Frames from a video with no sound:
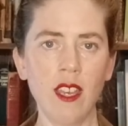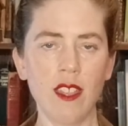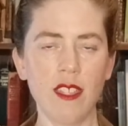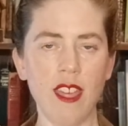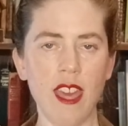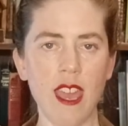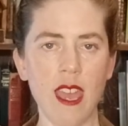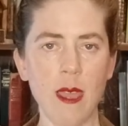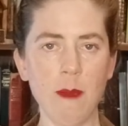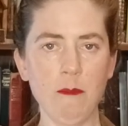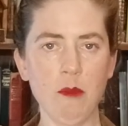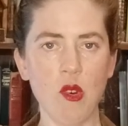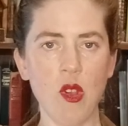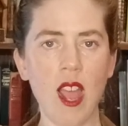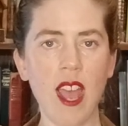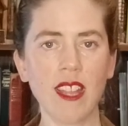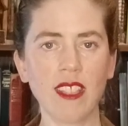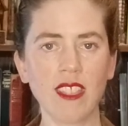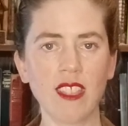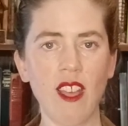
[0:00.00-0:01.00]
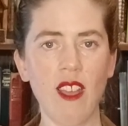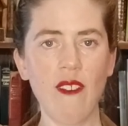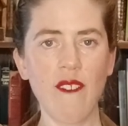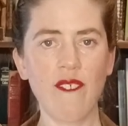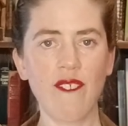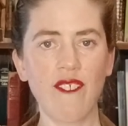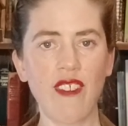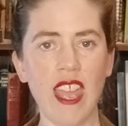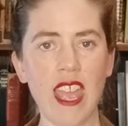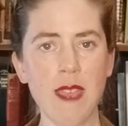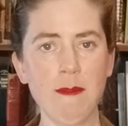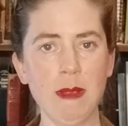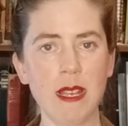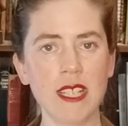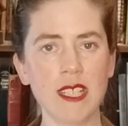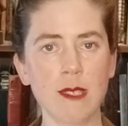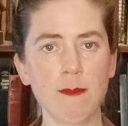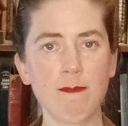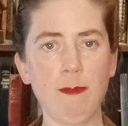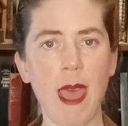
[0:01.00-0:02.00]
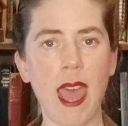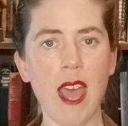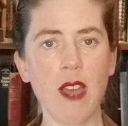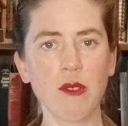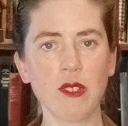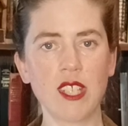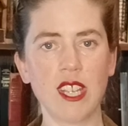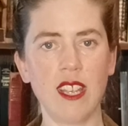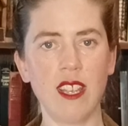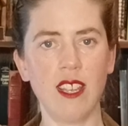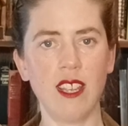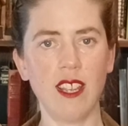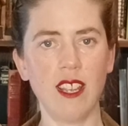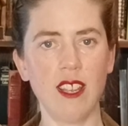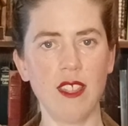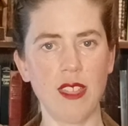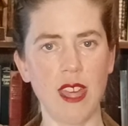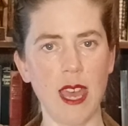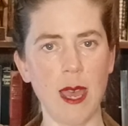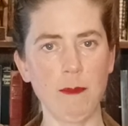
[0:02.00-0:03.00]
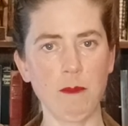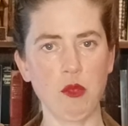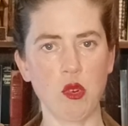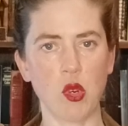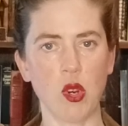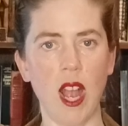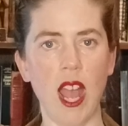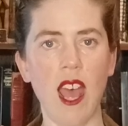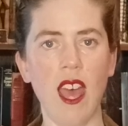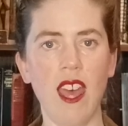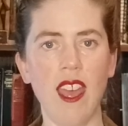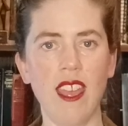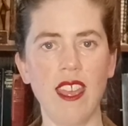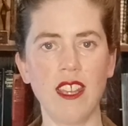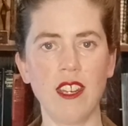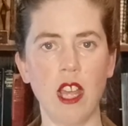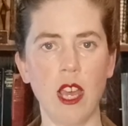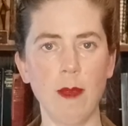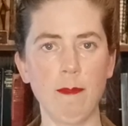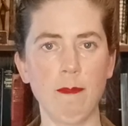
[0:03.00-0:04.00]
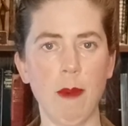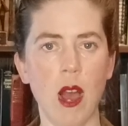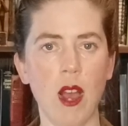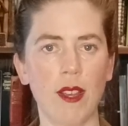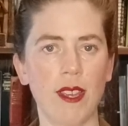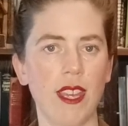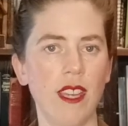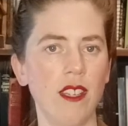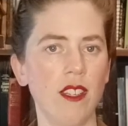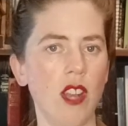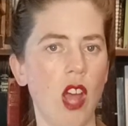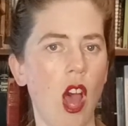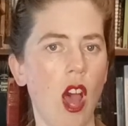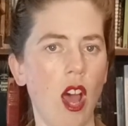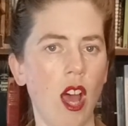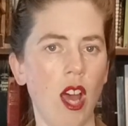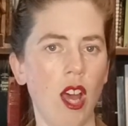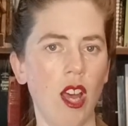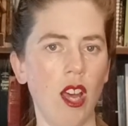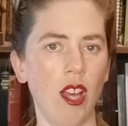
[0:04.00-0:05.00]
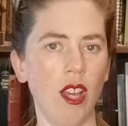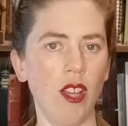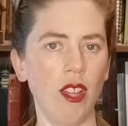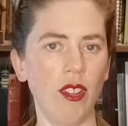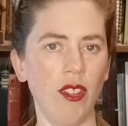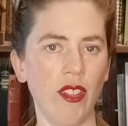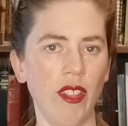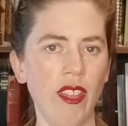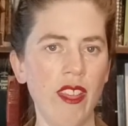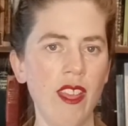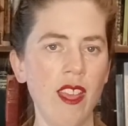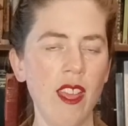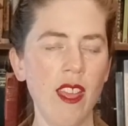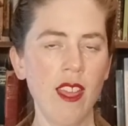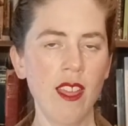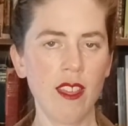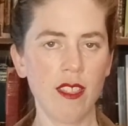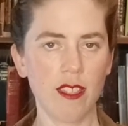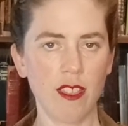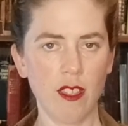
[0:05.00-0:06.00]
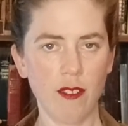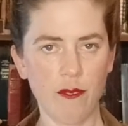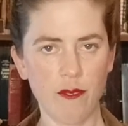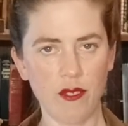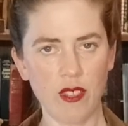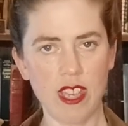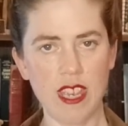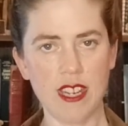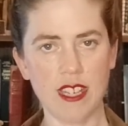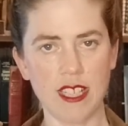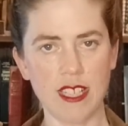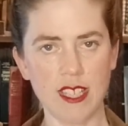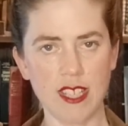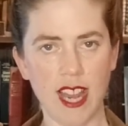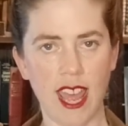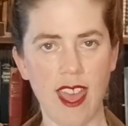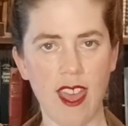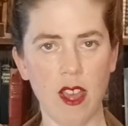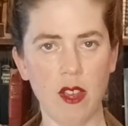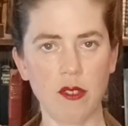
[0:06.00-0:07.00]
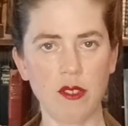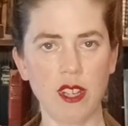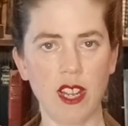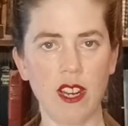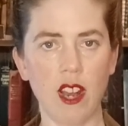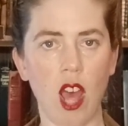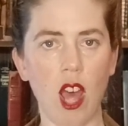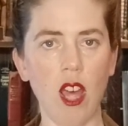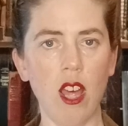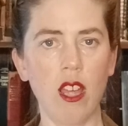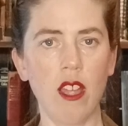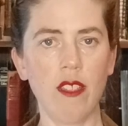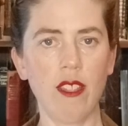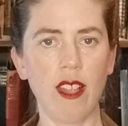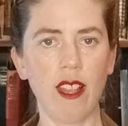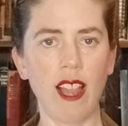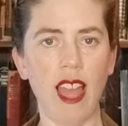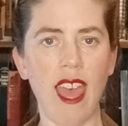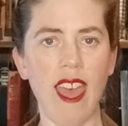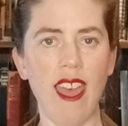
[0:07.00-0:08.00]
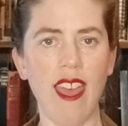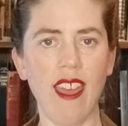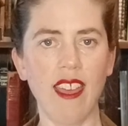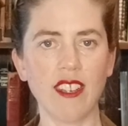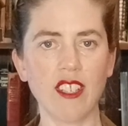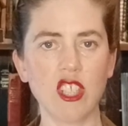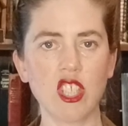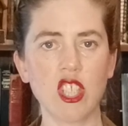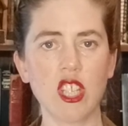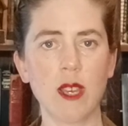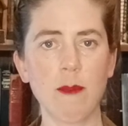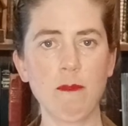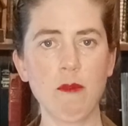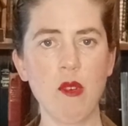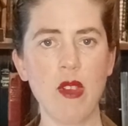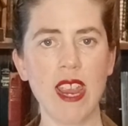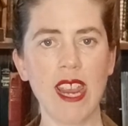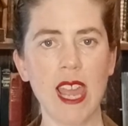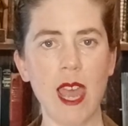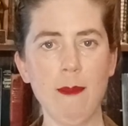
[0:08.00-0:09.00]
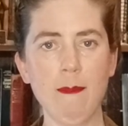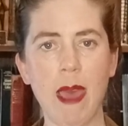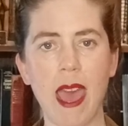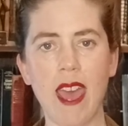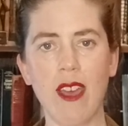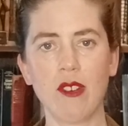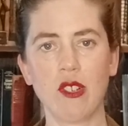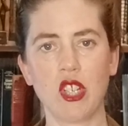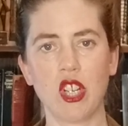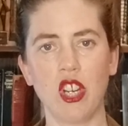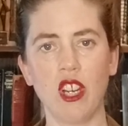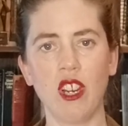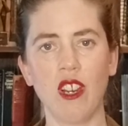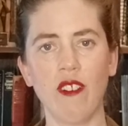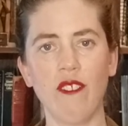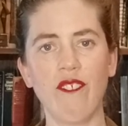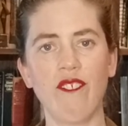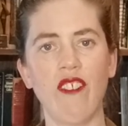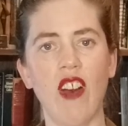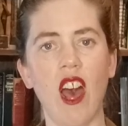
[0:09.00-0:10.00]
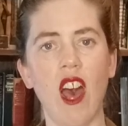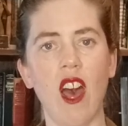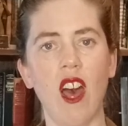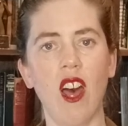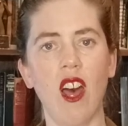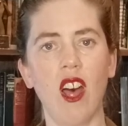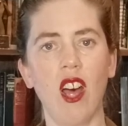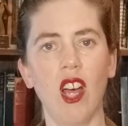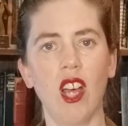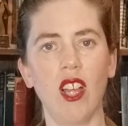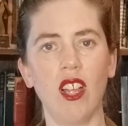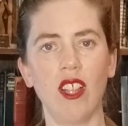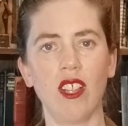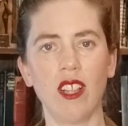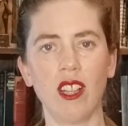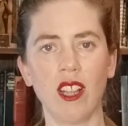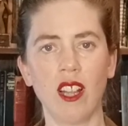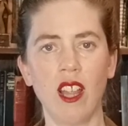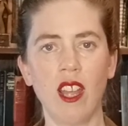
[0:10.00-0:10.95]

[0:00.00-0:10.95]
They brought the famous bounty, the pride of Bockenhall, the fleetest hound in all the land to bring about her fall.